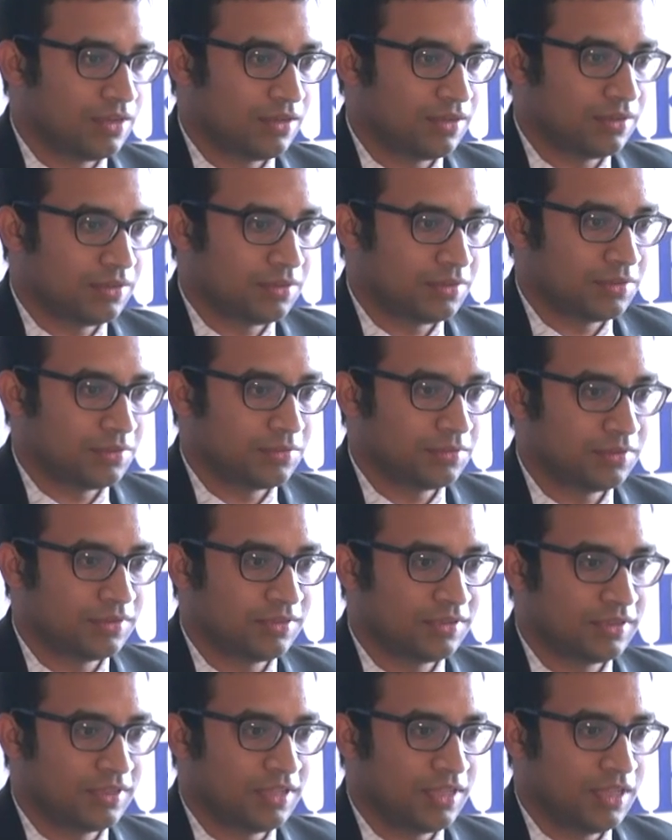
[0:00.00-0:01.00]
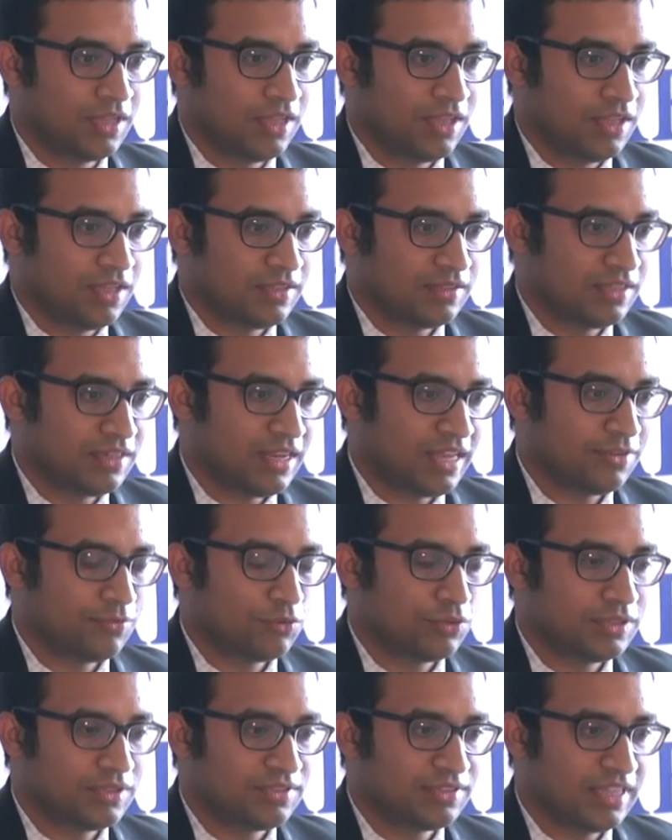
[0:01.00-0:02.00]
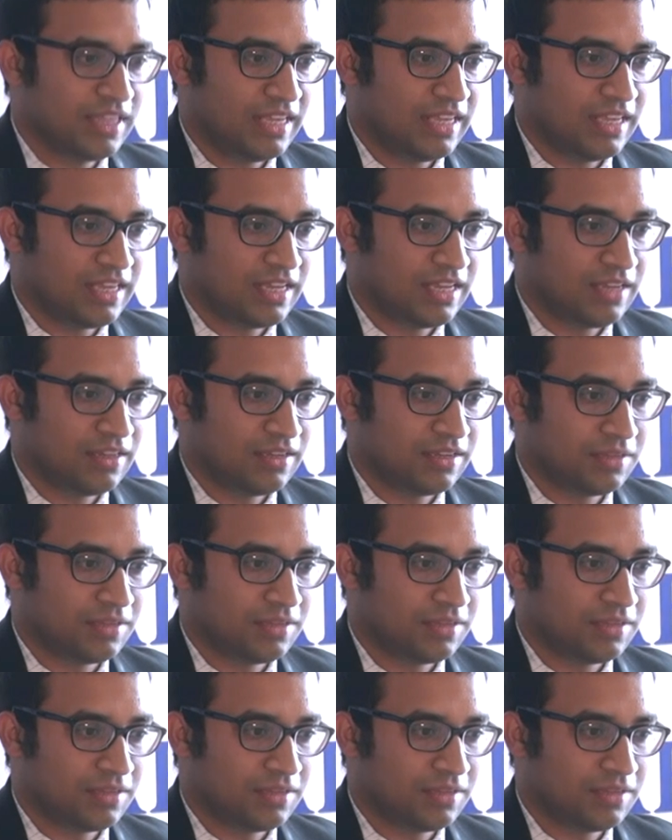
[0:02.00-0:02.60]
well. And I would say